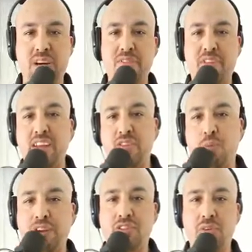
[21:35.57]
and I think it's
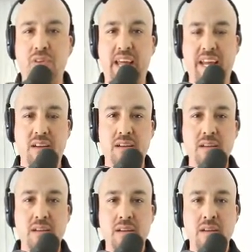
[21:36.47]
way too late
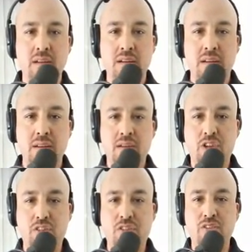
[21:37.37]

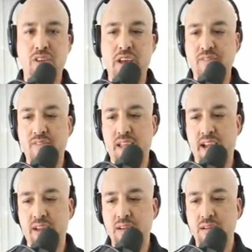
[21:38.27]
to suggest
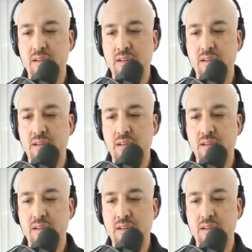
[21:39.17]
that,